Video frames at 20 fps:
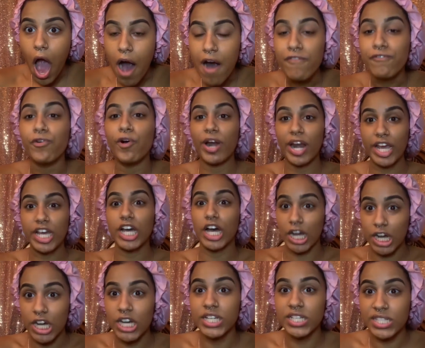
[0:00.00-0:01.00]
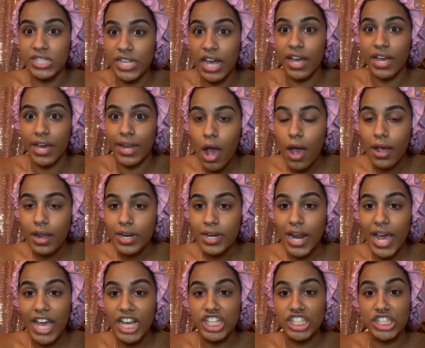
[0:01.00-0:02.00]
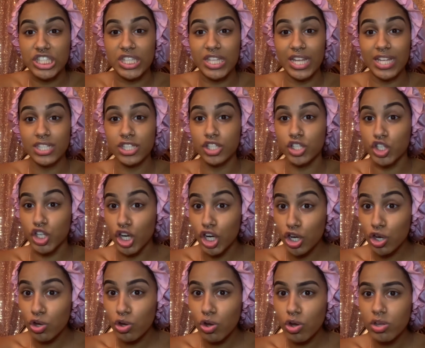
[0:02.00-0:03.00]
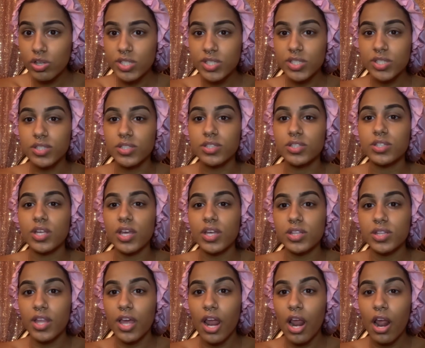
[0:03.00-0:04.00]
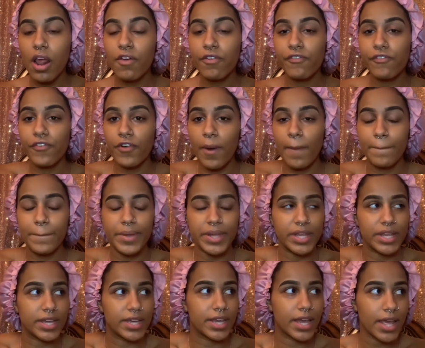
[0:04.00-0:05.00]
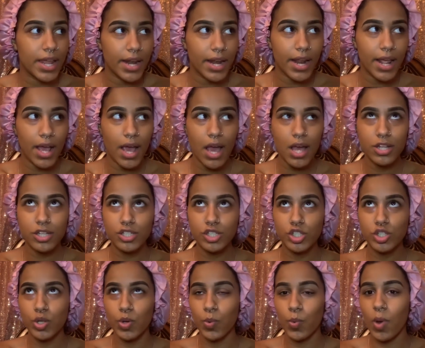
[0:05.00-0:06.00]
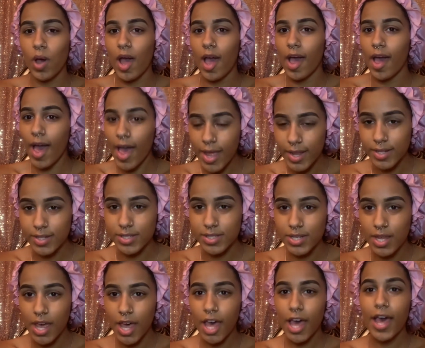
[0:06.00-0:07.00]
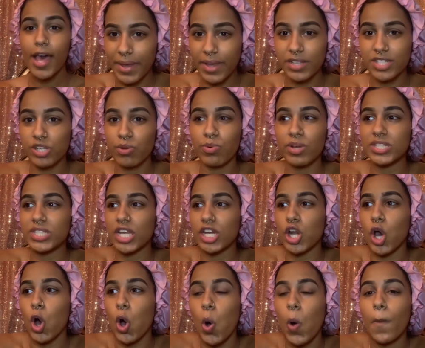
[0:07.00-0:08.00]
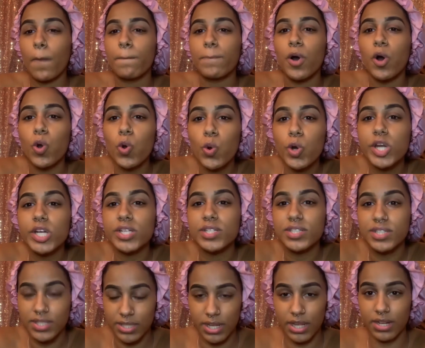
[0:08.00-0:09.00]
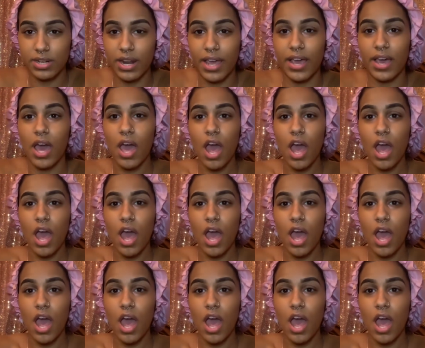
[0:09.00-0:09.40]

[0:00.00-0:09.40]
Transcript: for like a good second, like this girl seen it from beginning to end. She was in a whole porn scene. Like,